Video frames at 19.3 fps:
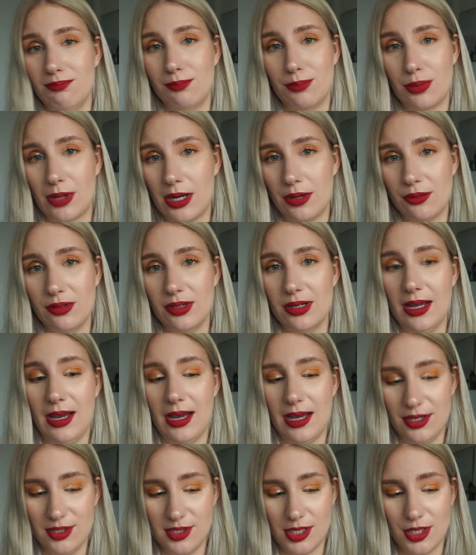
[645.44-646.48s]
brown
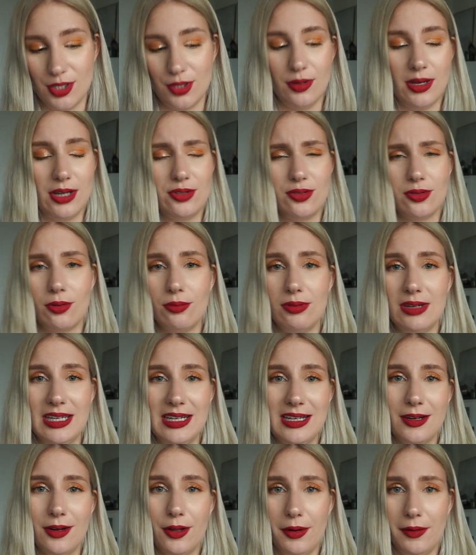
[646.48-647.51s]
eyeshadow, I don't need
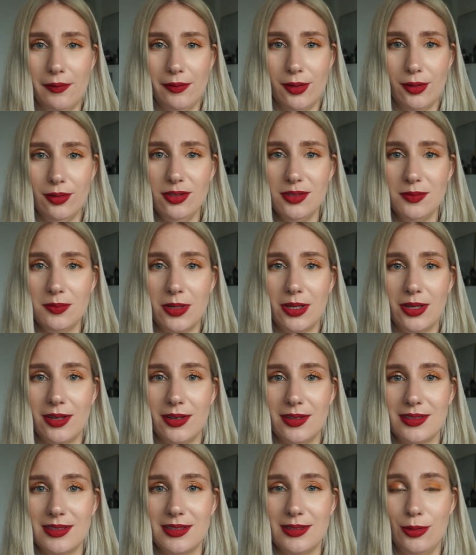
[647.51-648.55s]
a lot of those,
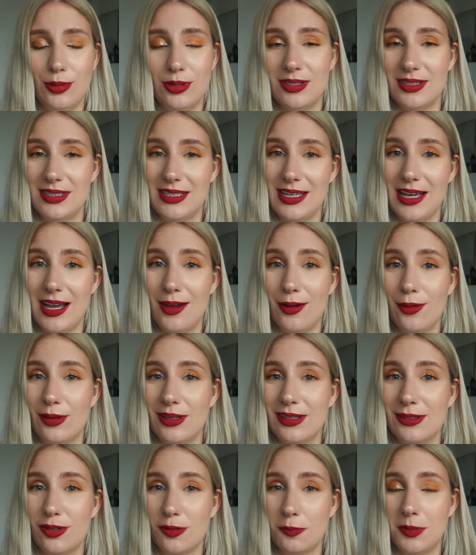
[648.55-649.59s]
because you can see how long
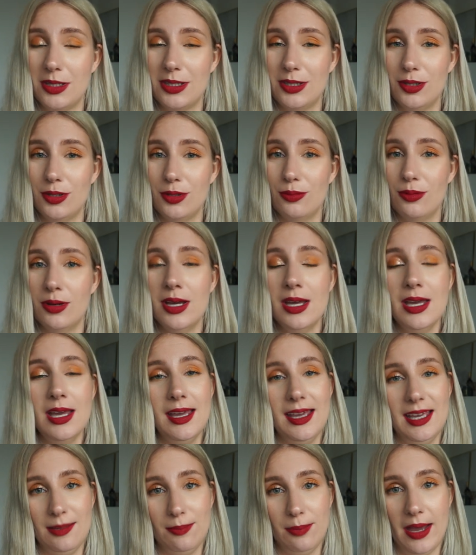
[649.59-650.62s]
it took me to
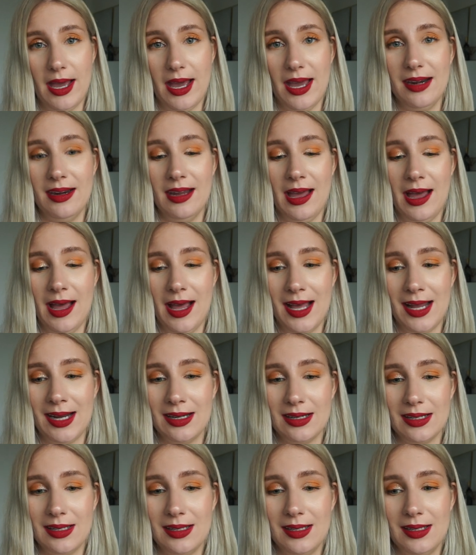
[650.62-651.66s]
hit pan.
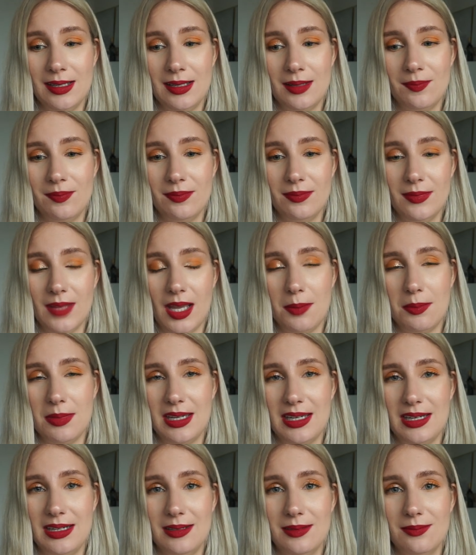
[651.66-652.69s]
And I
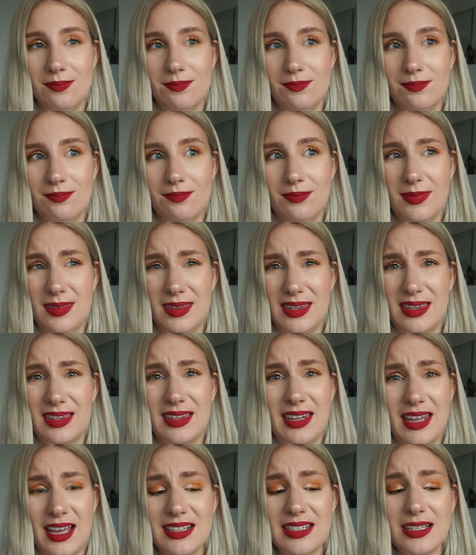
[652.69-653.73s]
mean,
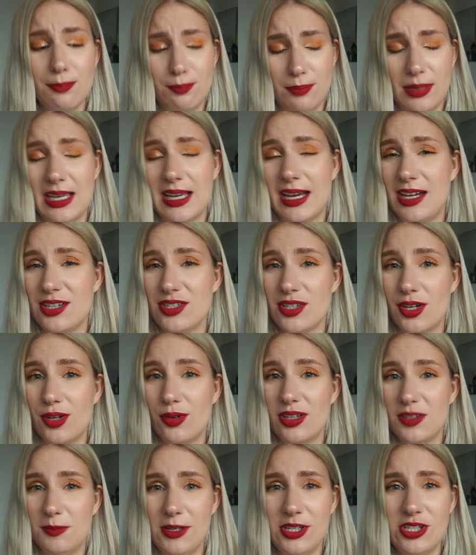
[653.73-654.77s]
that's a big eyeshadow,
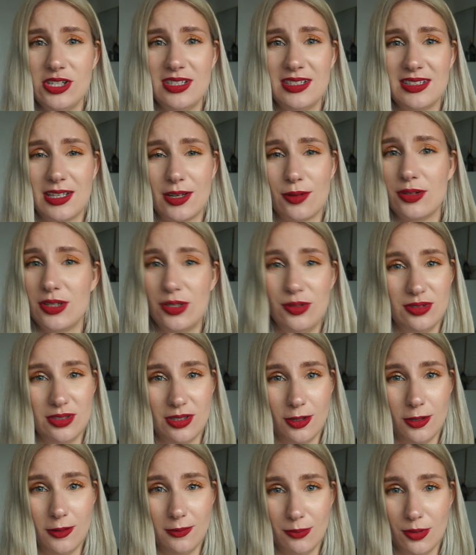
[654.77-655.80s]
especially since I only use
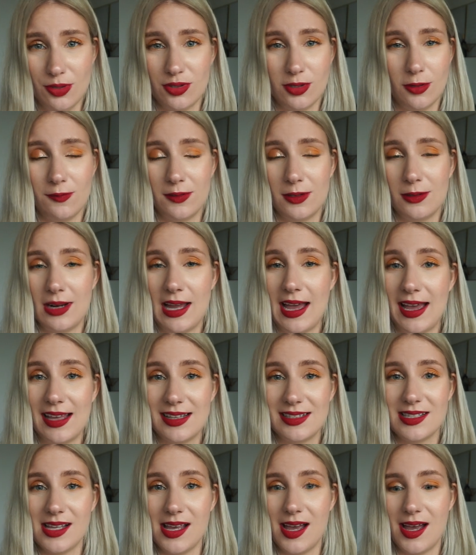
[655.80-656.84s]
it most often
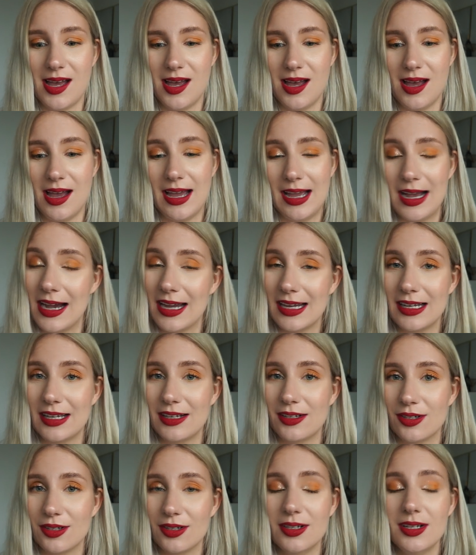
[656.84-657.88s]
as an
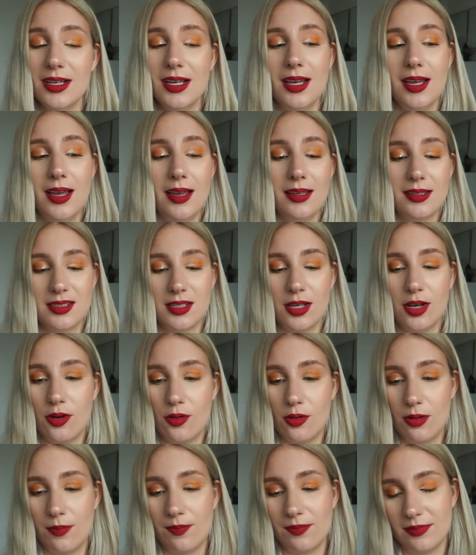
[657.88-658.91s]
eyeliner.
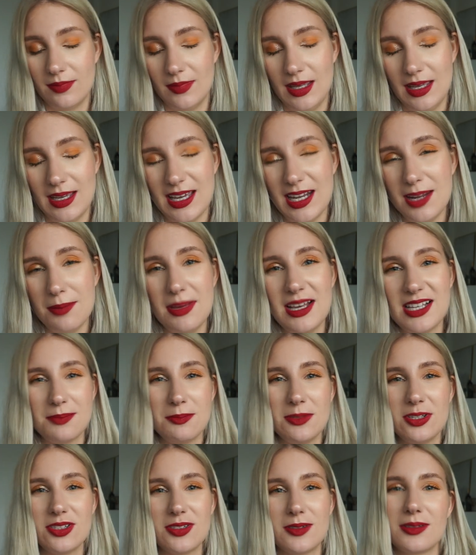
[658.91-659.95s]
So it kind of makes
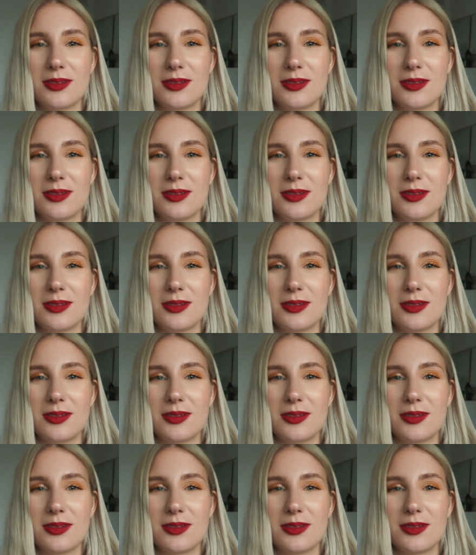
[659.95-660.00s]
me